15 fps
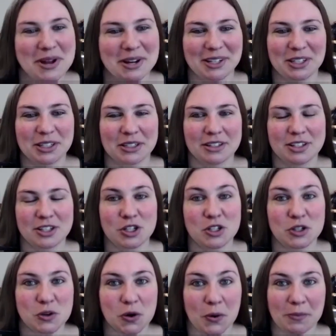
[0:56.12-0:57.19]
there's been
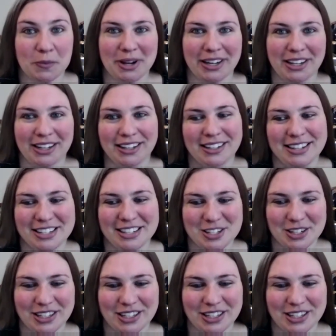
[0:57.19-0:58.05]
so many.